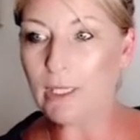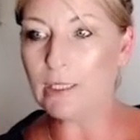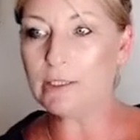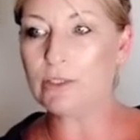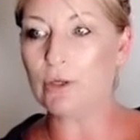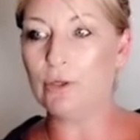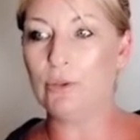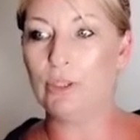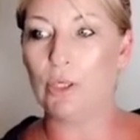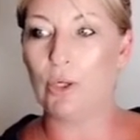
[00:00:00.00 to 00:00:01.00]
So
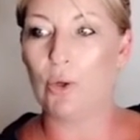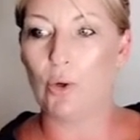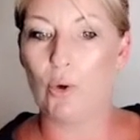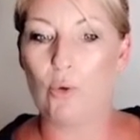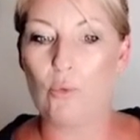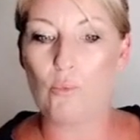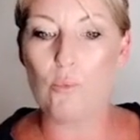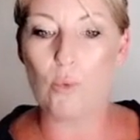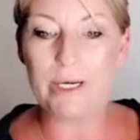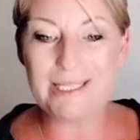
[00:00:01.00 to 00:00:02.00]

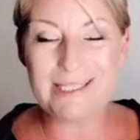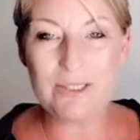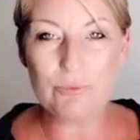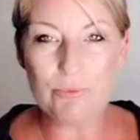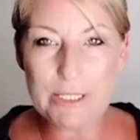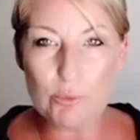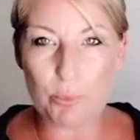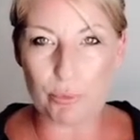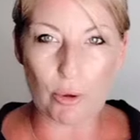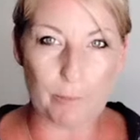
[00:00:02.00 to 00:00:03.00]
what is the real
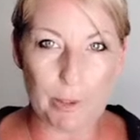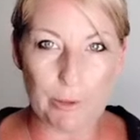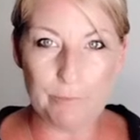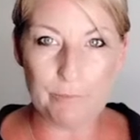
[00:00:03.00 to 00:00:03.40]
problem?